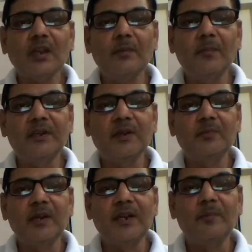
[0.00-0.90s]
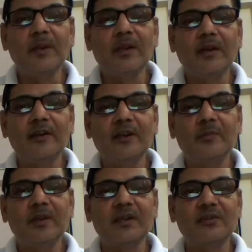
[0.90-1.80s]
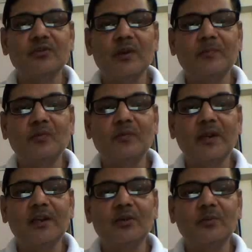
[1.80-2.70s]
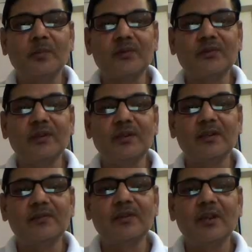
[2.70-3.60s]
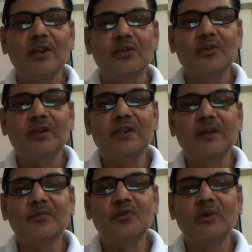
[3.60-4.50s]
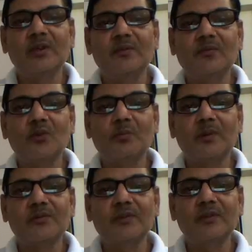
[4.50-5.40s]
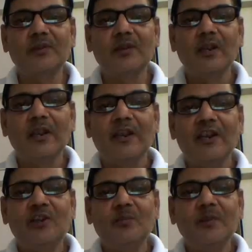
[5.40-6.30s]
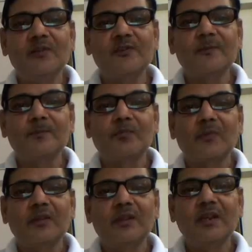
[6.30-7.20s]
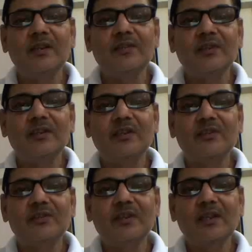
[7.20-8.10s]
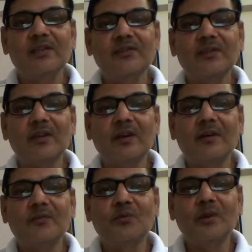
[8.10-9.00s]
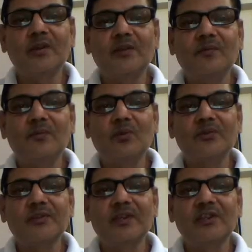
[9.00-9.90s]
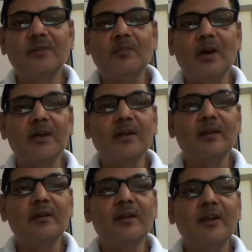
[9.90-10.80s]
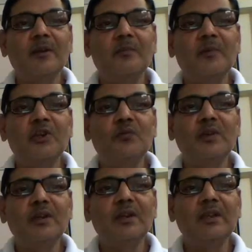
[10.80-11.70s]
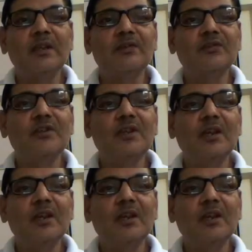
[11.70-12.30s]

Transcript: multiplied by 100, because you have to find out percentage. So it comes 24%. It means there is a distance of 24 centimargan between SC